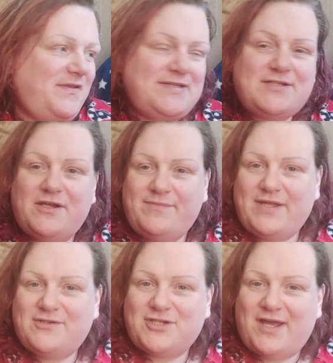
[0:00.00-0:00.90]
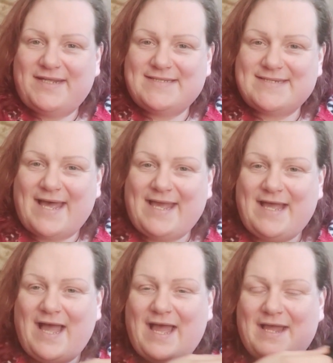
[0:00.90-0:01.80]
This is going to be the journey
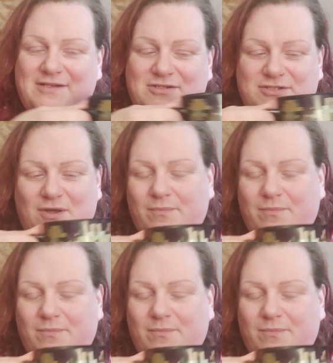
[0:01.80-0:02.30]
today, and